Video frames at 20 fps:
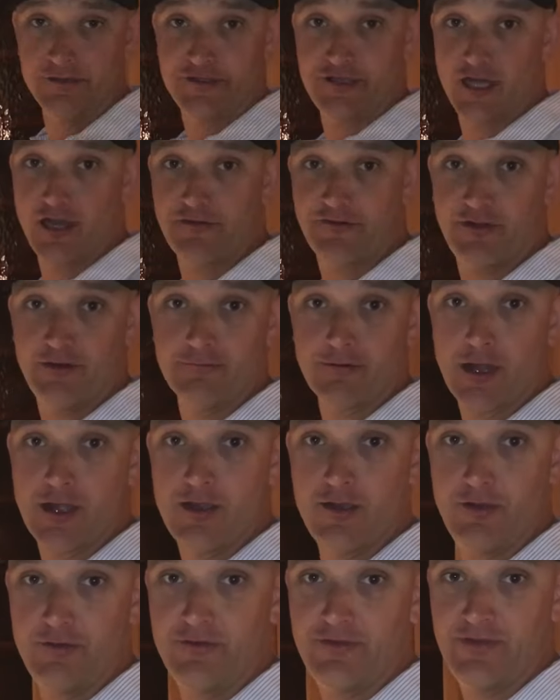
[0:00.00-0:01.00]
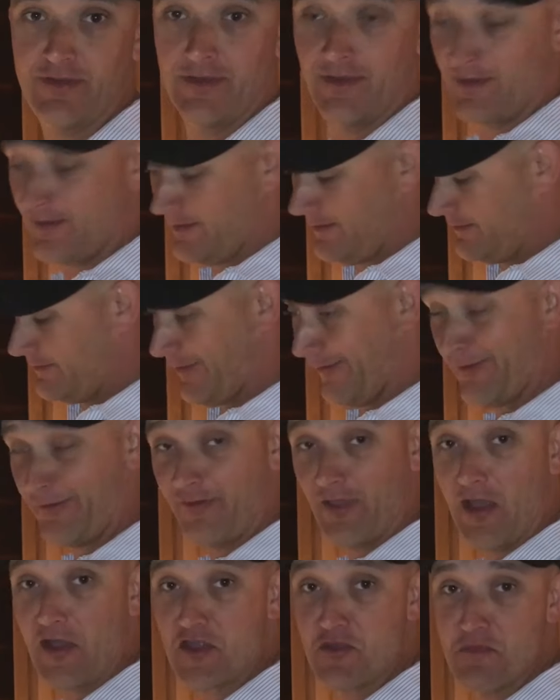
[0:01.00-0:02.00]
Justin Rhodes, this
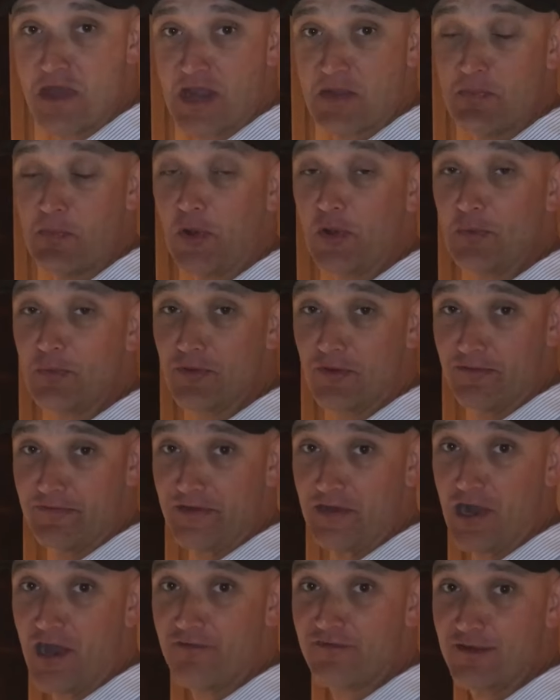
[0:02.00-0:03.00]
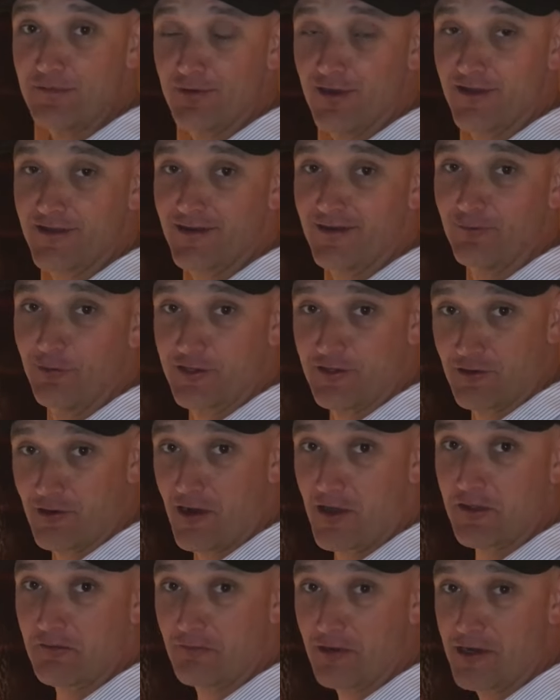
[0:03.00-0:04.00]
is how you make Bulletproof Coffee, brother, when you're
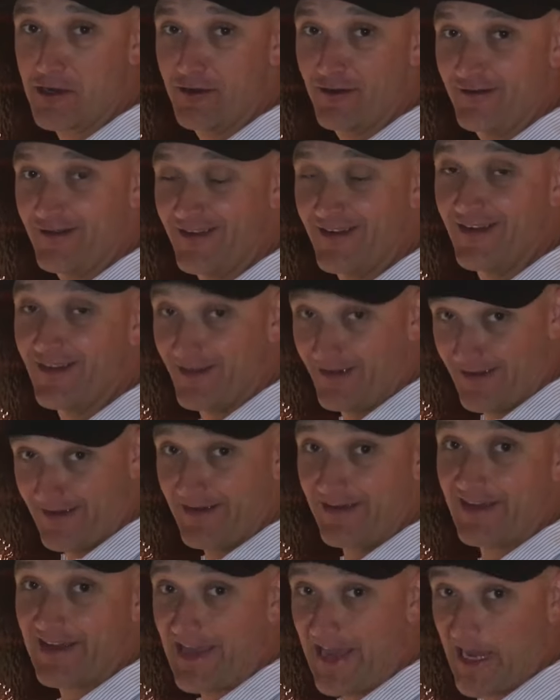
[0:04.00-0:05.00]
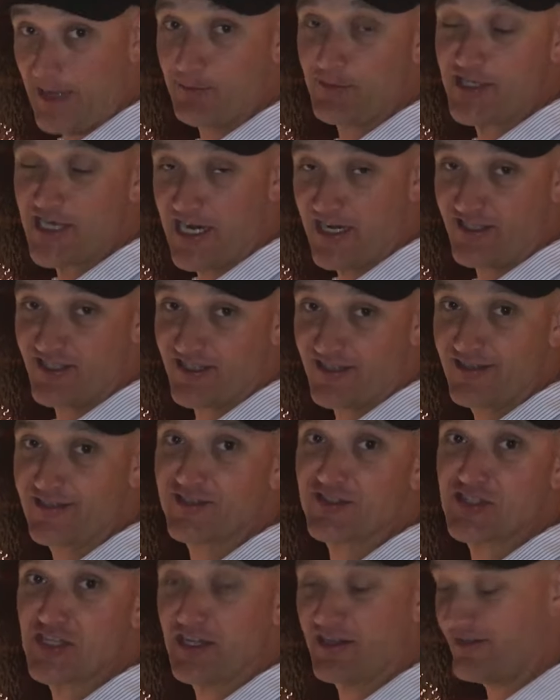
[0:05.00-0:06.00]
on the road. Game changer.
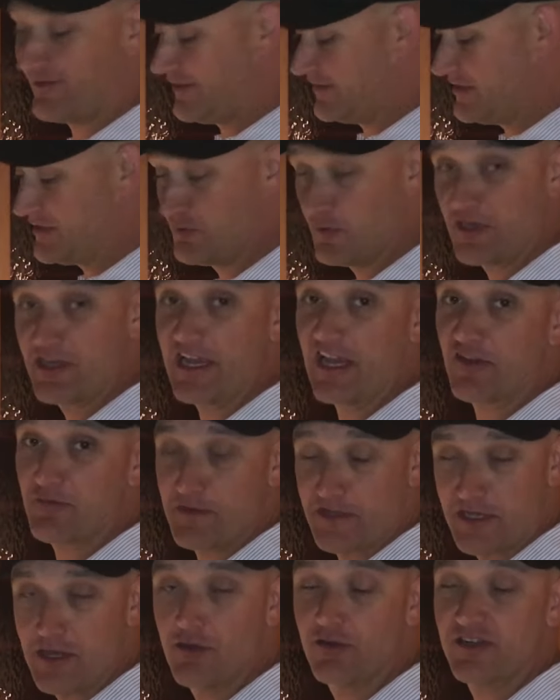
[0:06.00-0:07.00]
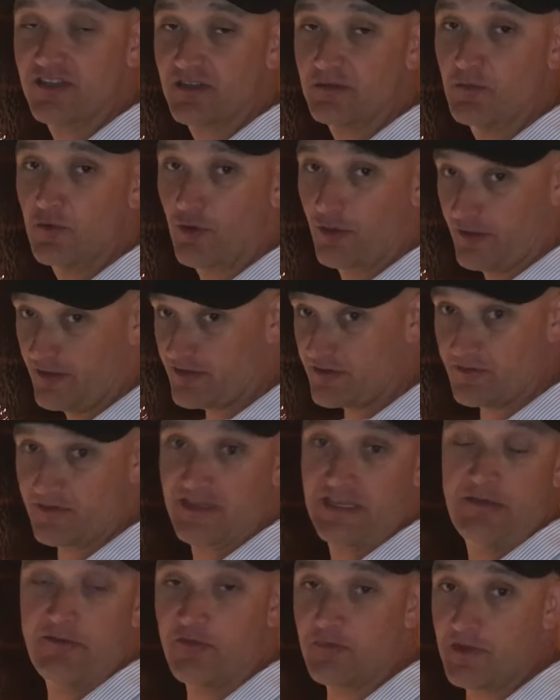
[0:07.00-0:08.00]
So this is what gets me going in the morning. It's what
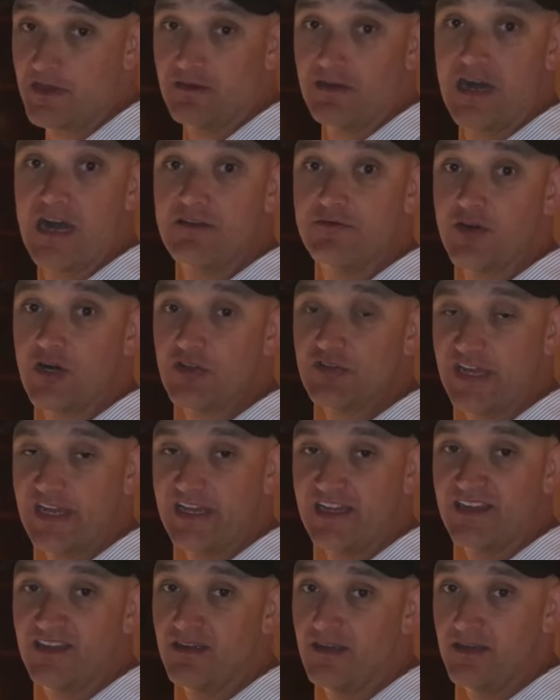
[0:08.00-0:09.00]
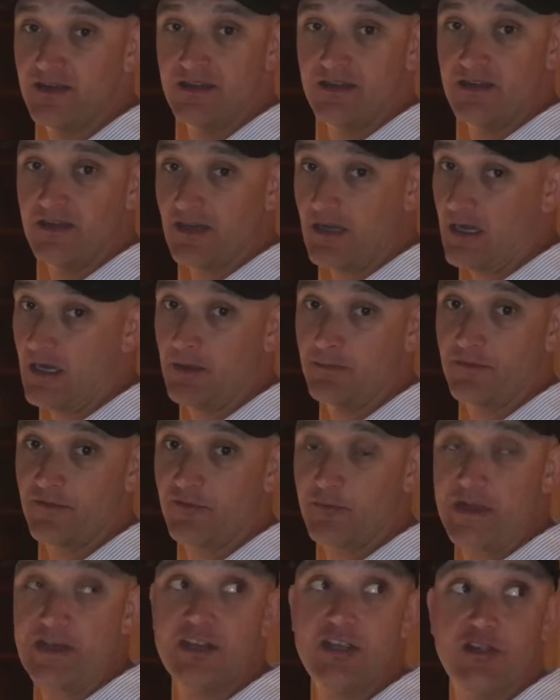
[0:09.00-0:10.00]
keeps me alive all day. Um,
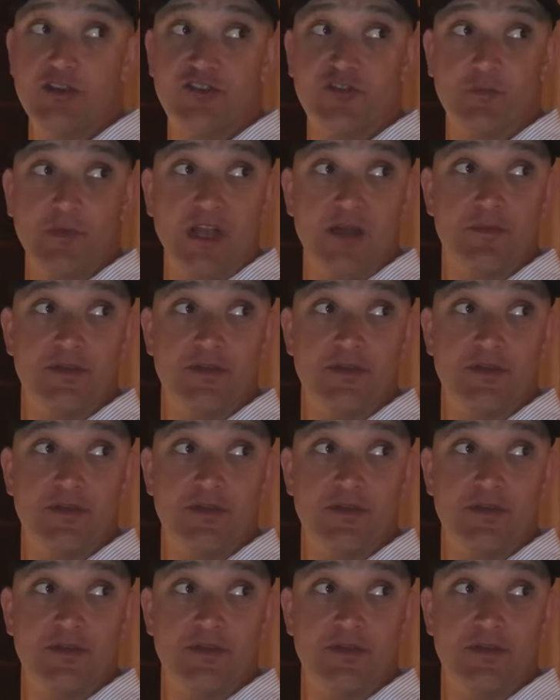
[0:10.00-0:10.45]
it's been huge for me.